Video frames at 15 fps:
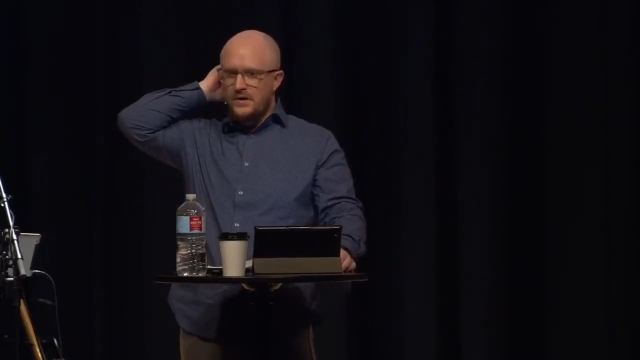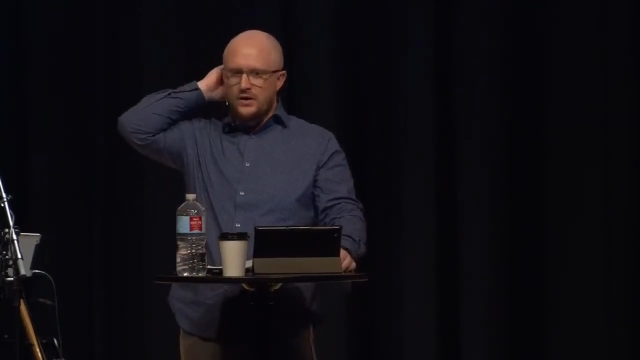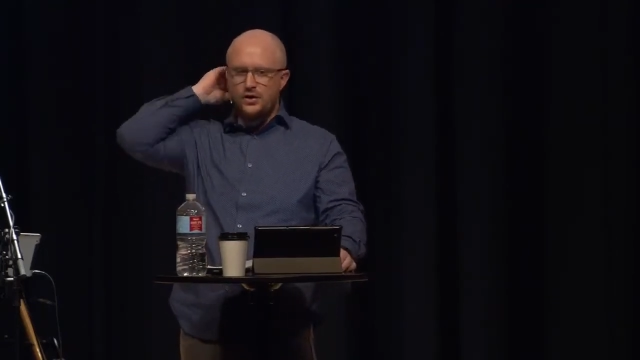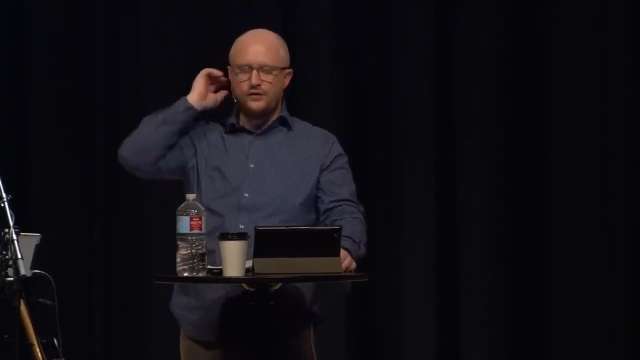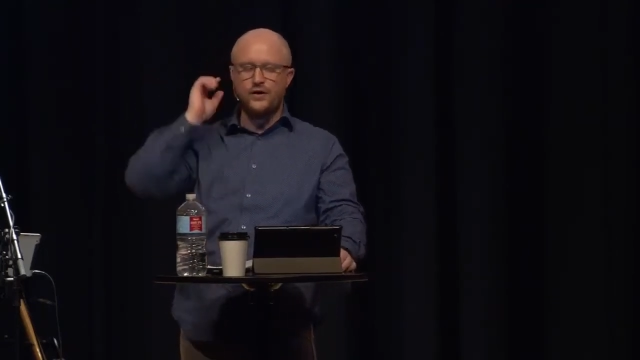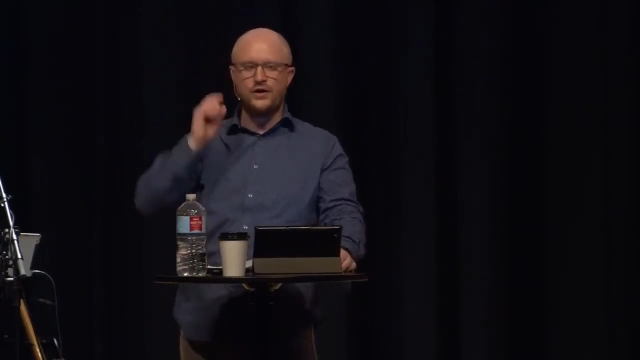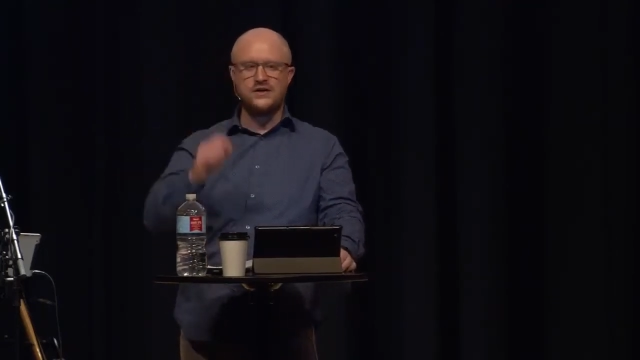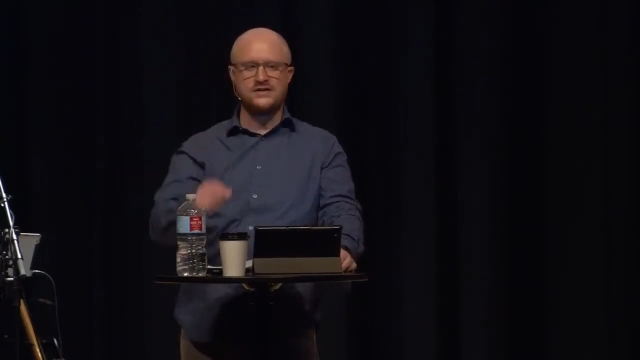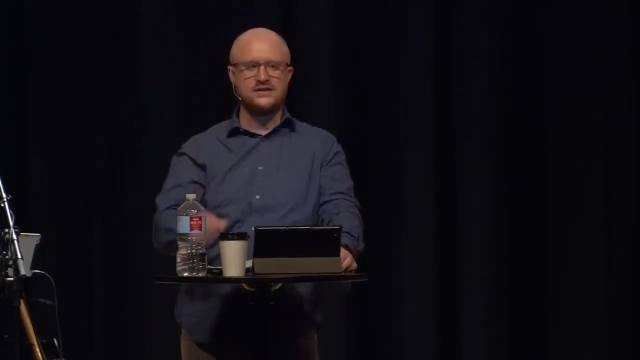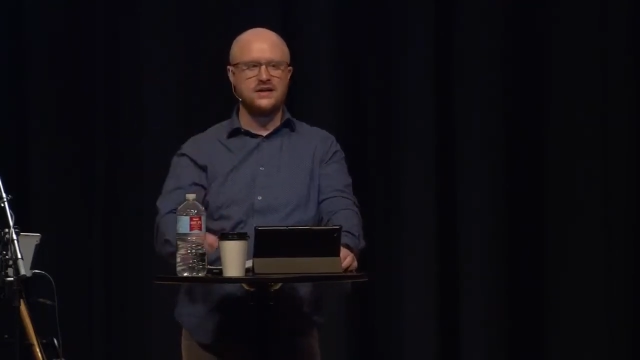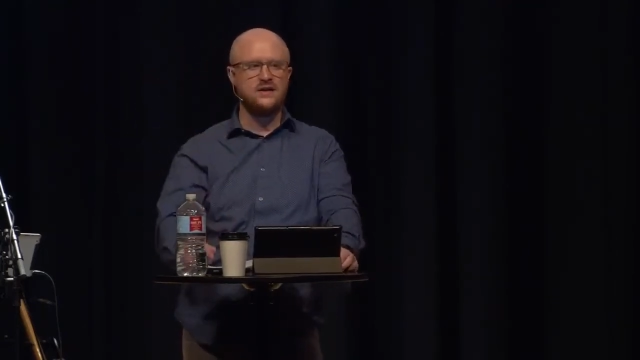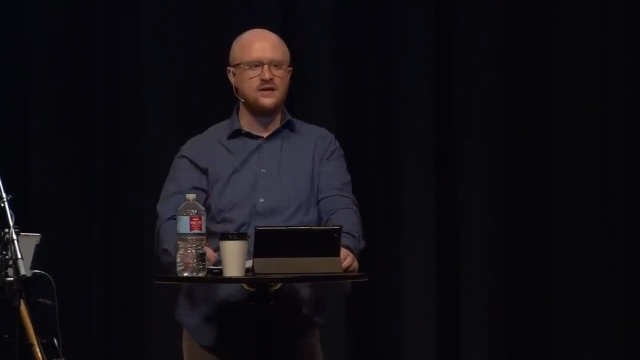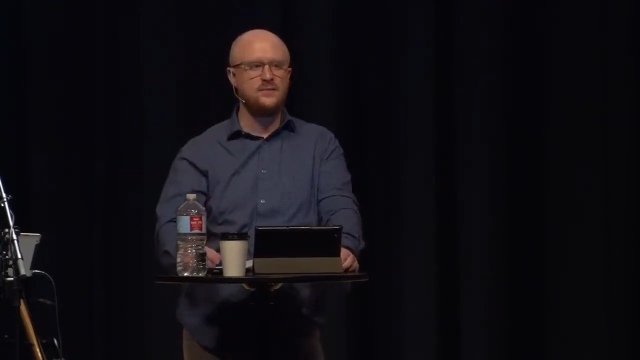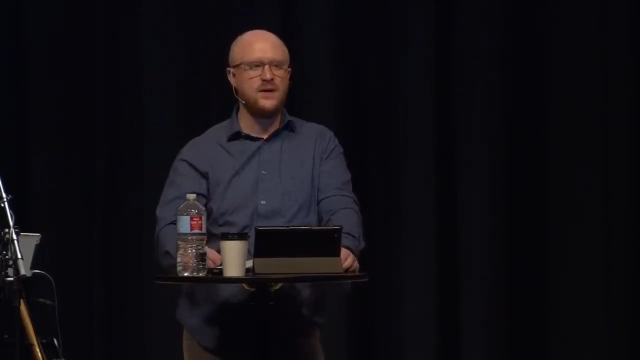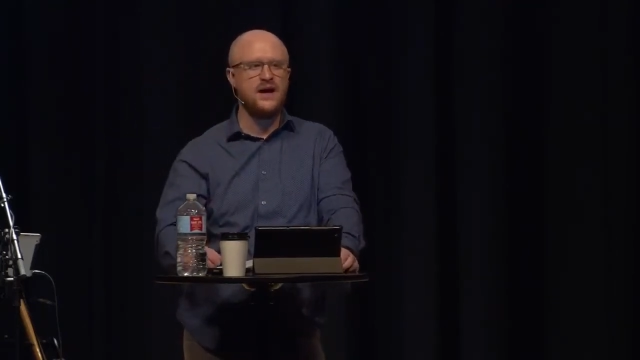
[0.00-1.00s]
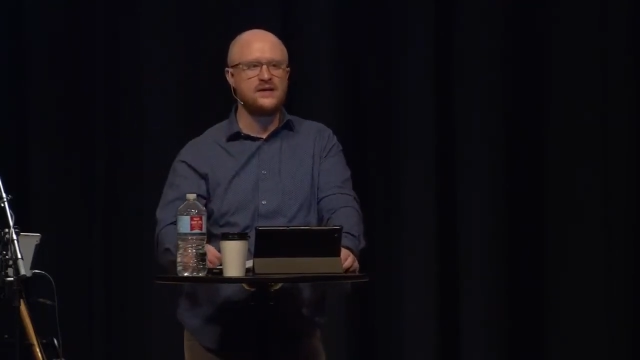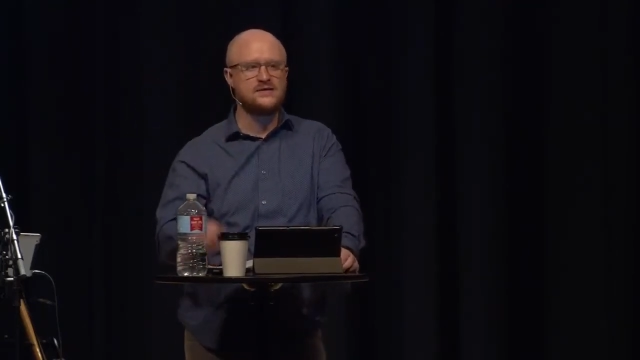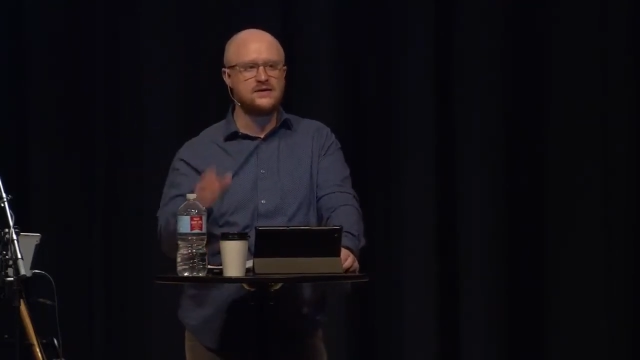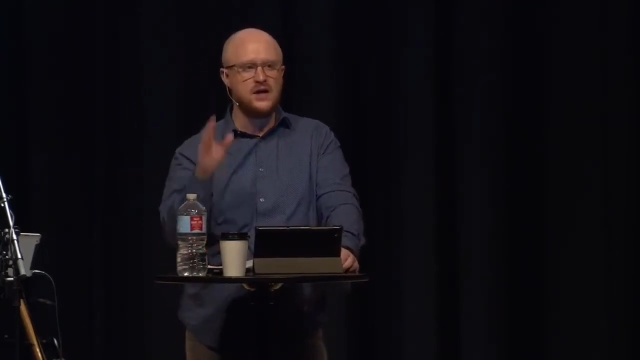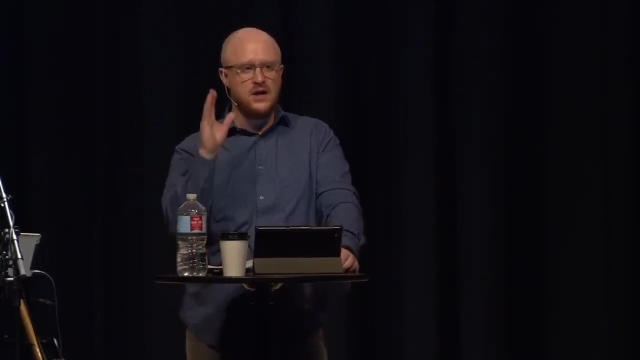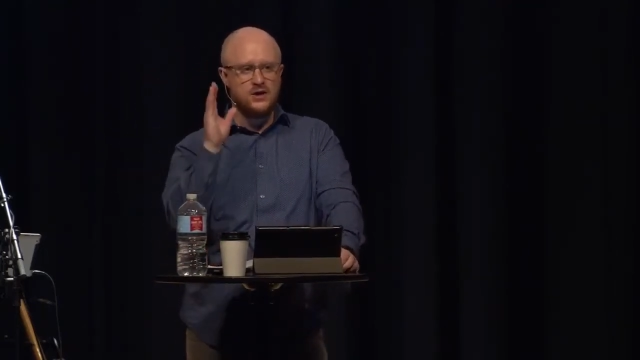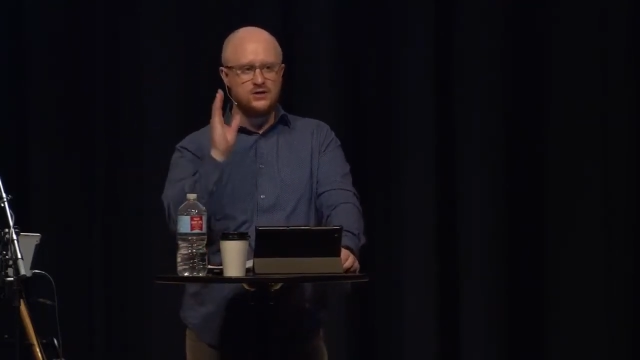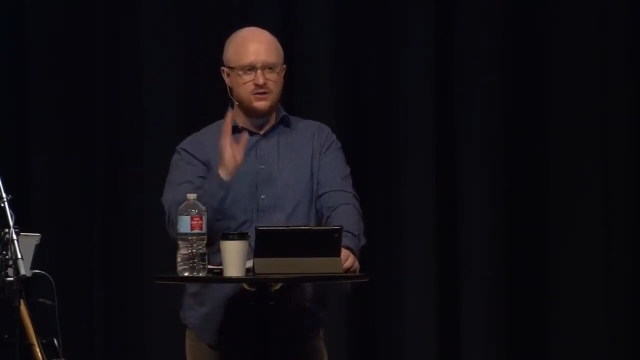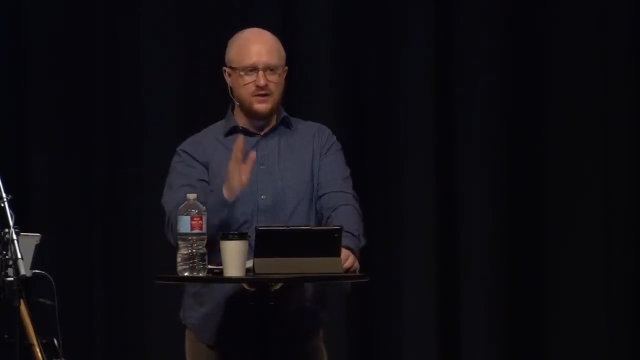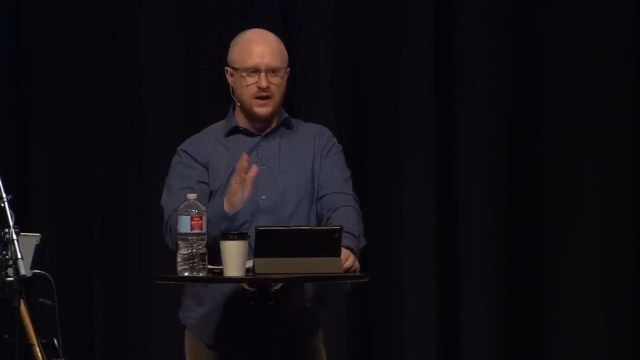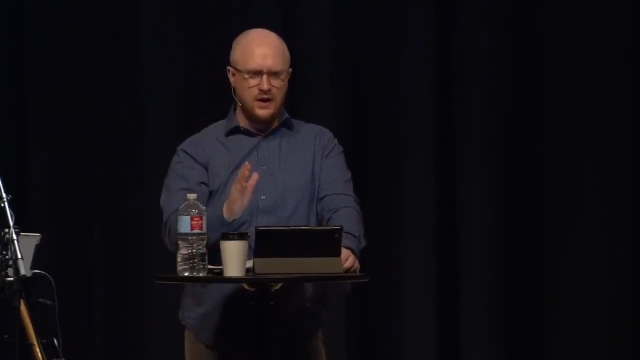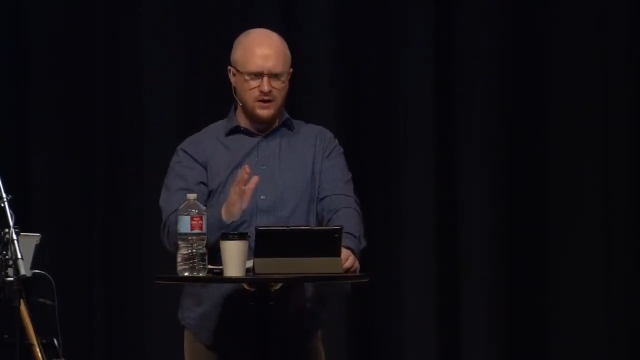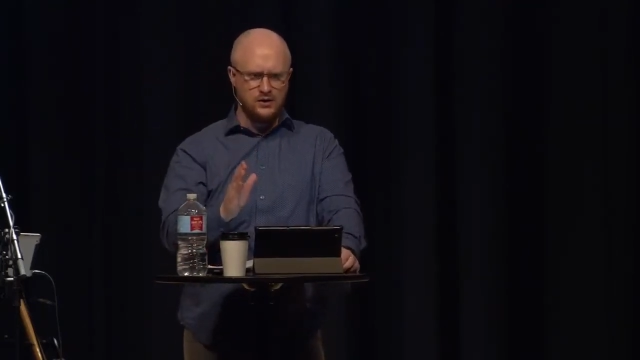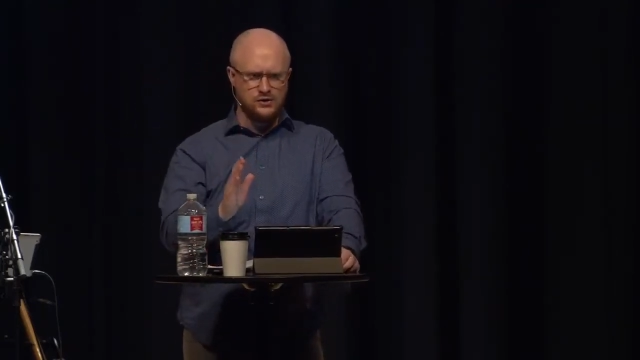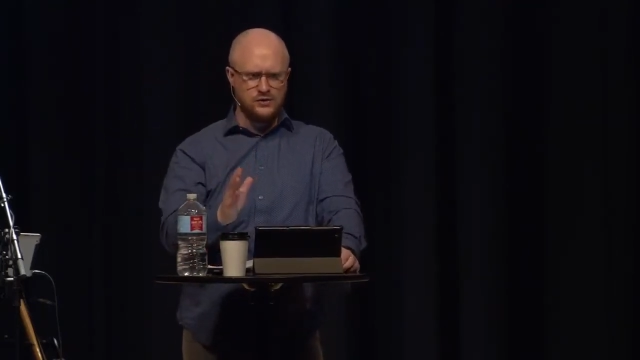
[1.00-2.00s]
You've heard it said in the past do
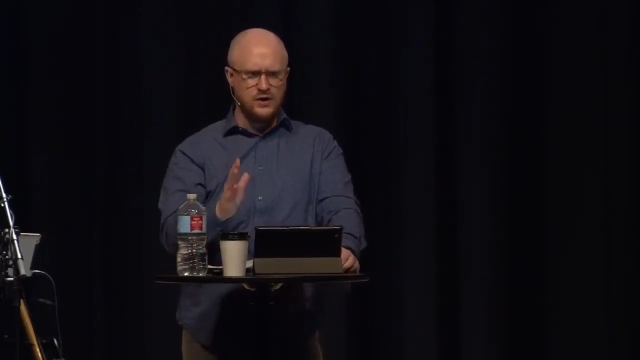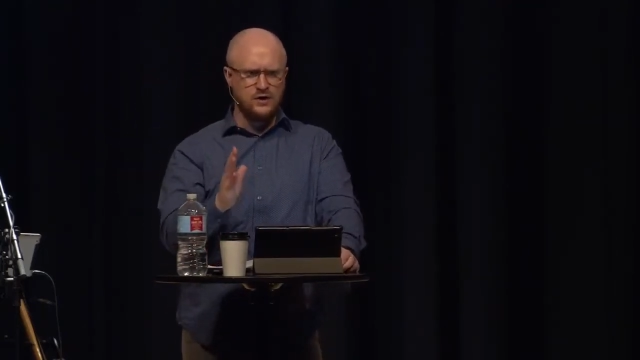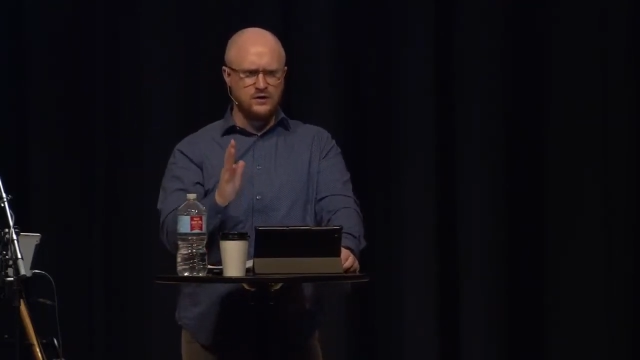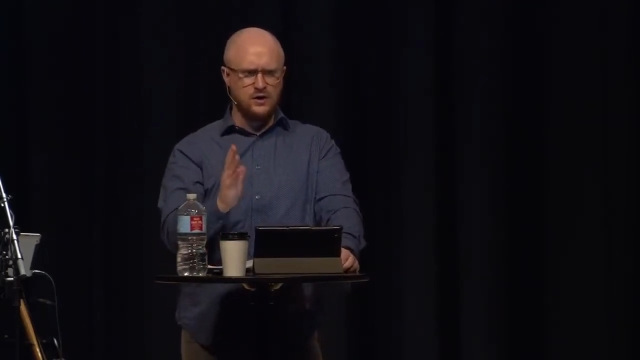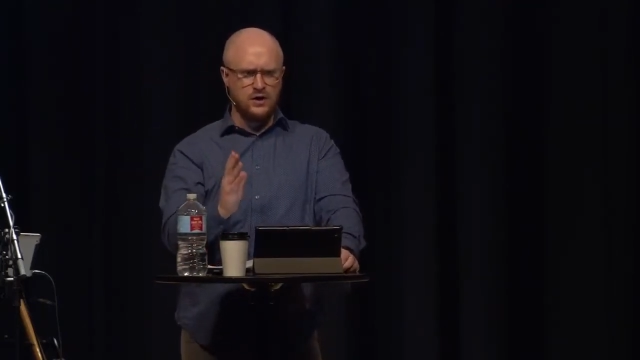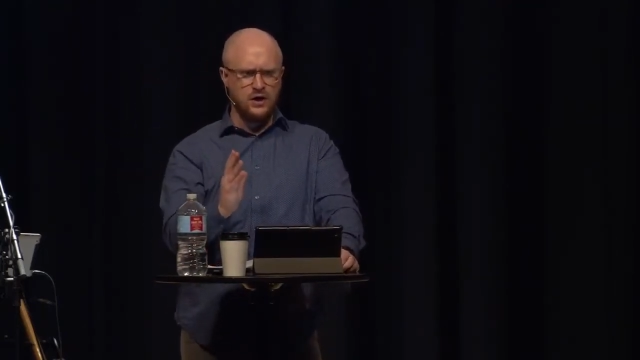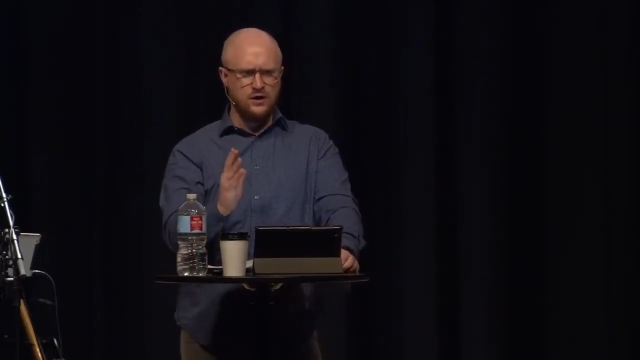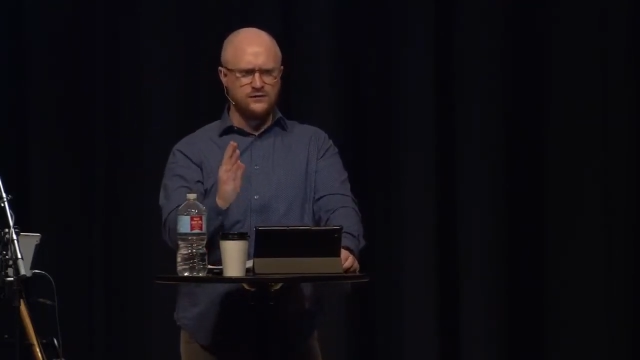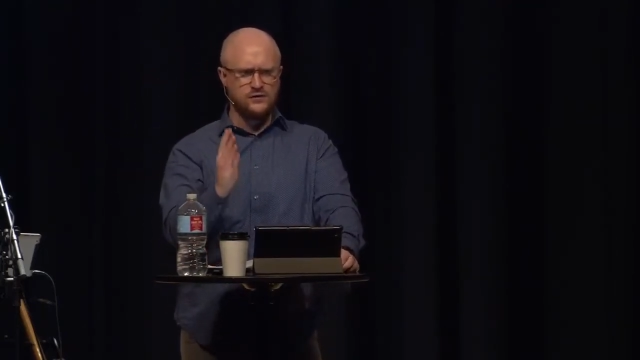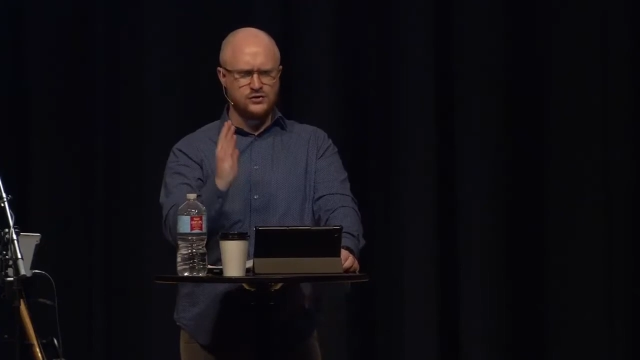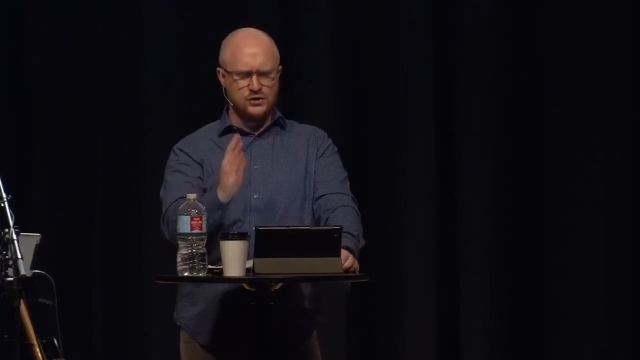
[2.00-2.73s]
not seek the gift,